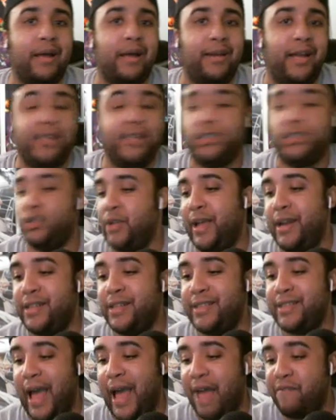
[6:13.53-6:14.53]
Lesnar and his
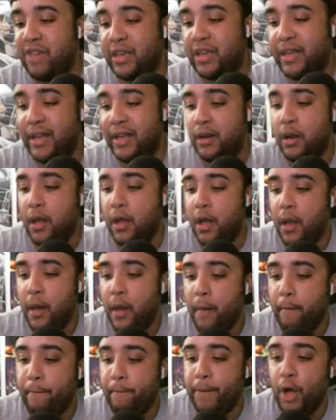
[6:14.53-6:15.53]
advocate,
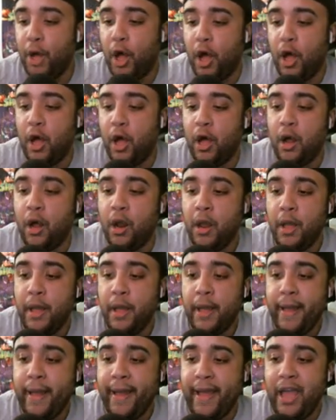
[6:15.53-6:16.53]
Paul
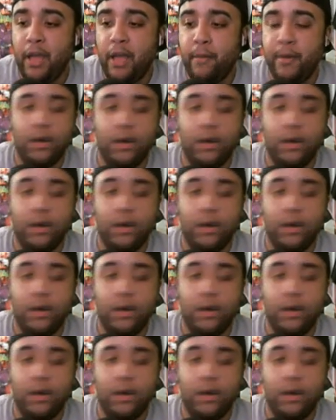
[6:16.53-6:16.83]
Heyman.